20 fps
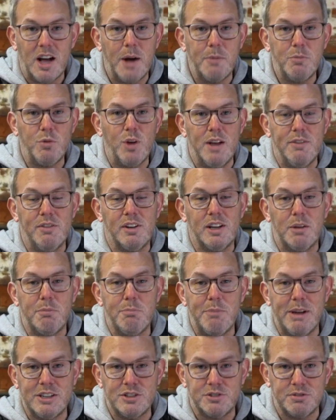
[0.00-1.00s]
I'm not even going to
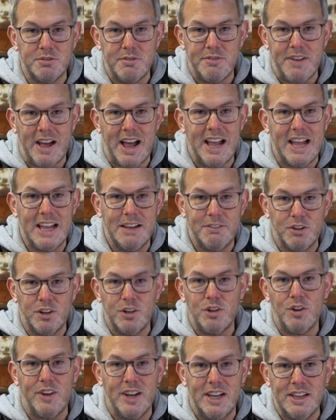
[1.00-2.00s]
mention VAT. If you're
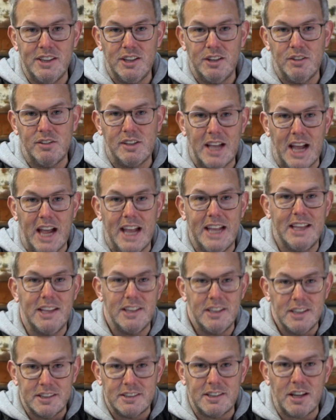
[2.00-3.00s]
not in the UK,
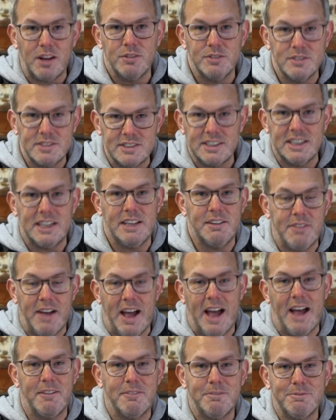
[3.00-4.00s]
you don't see
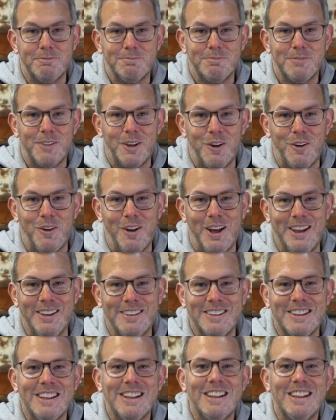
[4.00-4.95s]
VAT. All right.